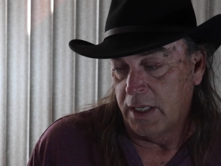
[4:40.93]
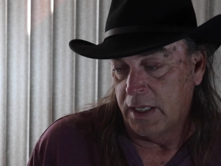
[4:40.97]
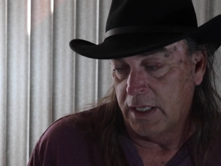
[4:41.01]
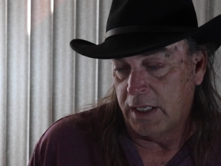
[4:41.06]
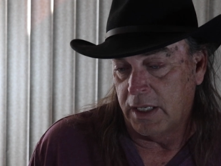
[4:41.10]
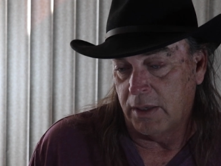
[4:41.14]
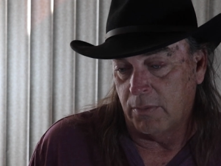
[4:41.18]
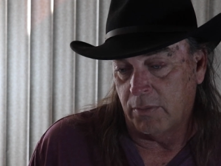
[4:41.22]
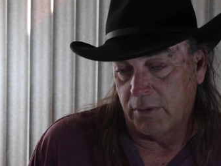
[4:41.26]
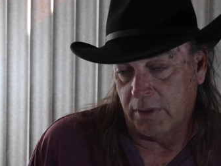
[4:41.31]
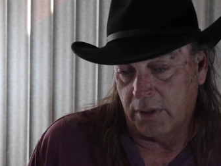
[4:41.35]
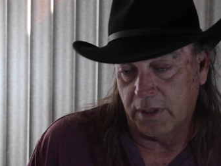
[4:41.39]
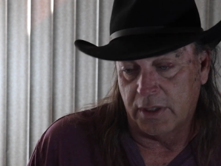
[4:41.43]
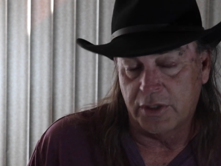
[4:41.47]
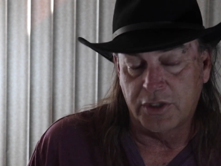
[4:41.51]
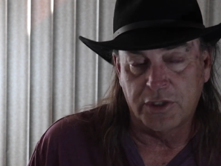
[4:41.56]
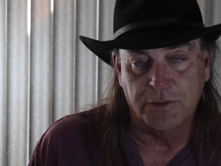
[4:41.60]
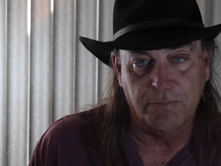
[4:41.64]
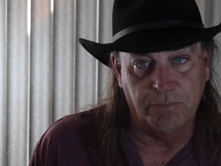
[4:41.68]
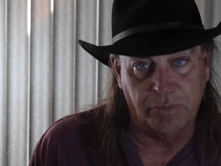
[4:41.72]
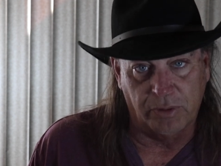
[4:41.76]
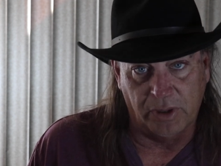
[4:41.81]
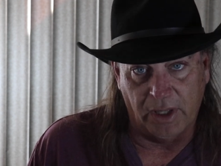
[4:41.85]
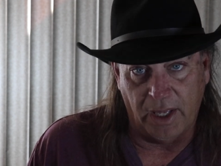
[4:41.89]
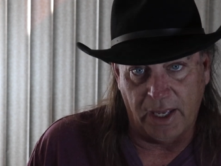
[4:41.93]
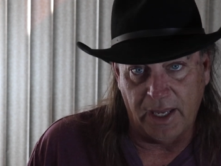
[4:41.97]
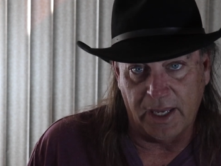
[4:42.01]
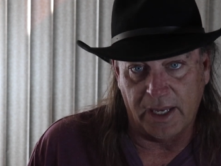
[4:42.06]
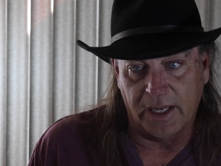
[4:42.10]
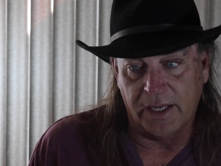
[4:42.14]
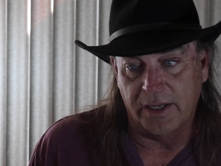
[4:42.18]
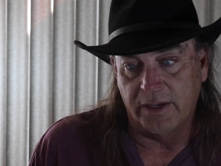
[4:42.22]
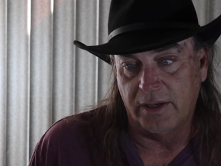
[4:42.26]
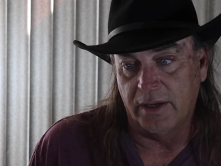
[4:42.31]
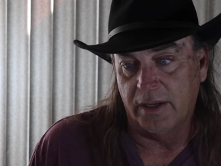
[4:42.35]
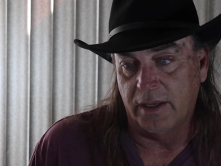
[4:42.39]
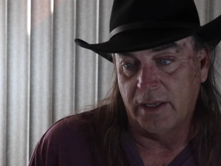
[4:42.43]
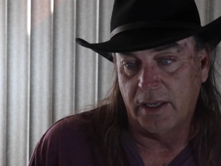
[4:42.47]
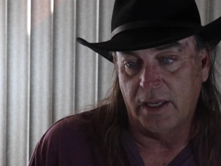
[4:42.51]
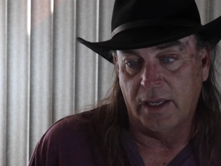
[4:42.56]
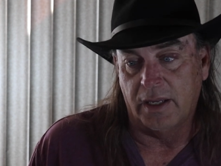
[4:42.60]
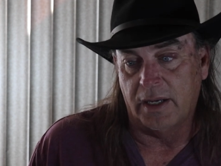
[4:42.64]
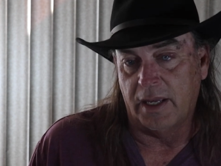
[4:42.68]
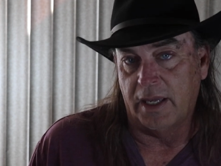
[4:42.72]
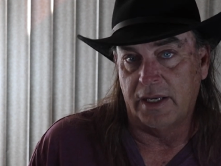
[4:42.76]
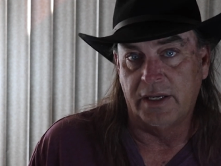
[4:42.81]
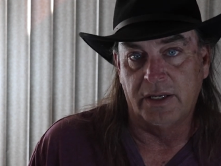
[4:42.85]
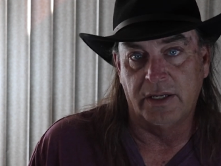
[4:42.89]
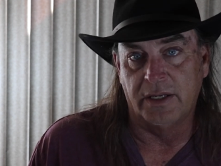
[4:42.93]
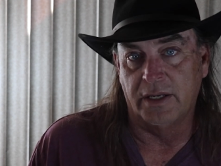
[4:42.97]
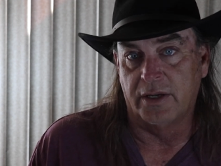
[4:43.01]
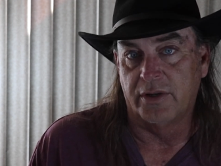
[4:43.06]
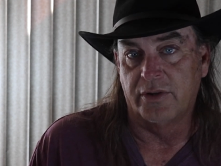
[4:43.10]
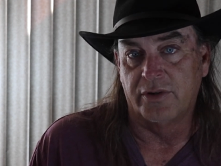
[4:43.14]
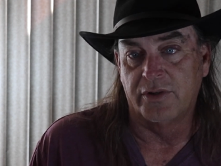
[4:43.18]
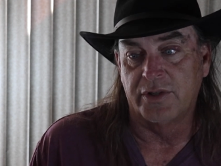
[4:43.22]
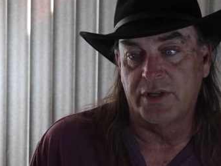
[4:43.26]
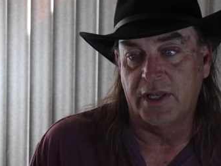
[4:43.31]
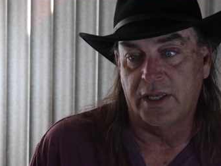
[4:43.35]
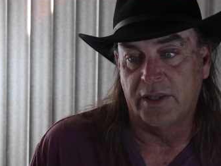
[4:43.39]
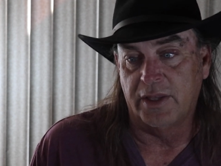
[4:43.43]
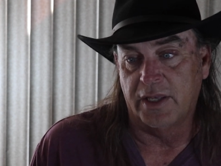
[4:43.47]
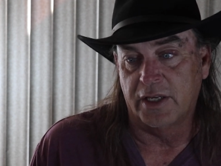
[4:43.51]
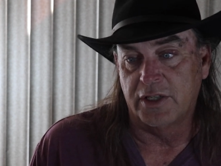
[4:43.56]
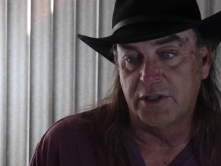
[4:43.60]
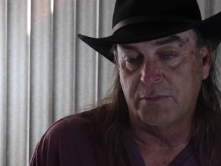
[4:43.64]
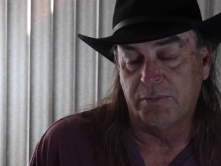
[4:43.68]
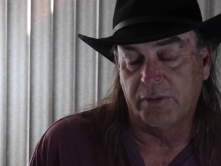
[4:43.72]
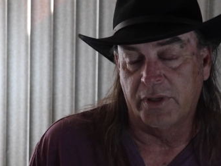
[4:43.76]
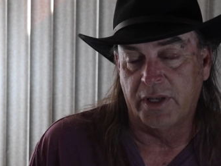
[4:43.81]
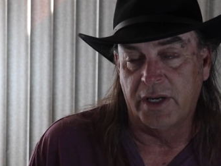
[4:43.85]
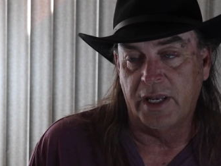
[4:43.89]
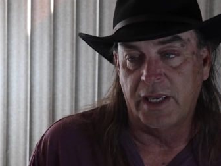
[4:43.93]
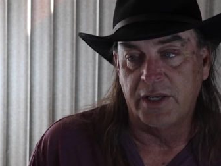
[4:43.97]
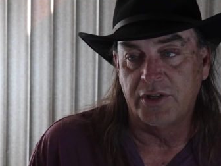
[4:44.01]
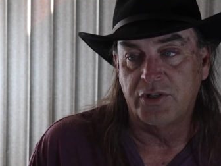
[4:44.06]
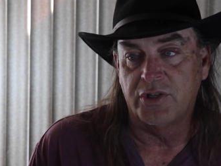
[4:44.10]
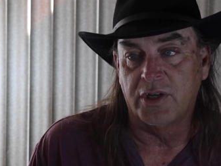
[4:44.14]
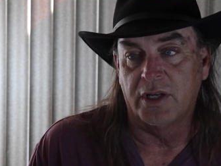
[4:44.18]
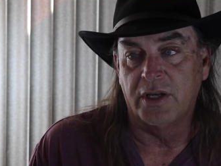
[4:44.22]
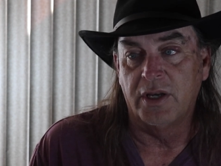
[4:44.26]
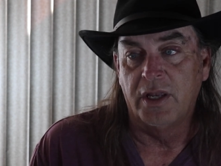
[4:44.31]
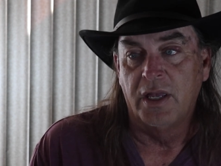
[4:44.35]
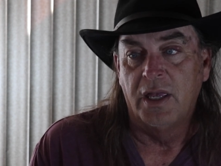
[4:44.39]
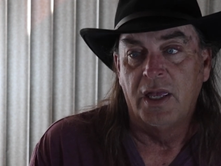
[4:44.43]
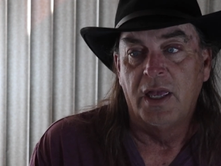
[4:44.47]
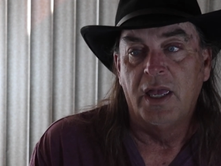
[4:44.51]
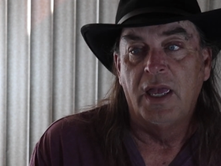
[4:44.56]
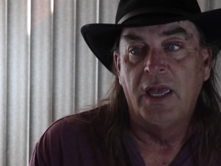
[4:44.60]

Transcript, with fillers: he would explain, and I didn't understand the explanation.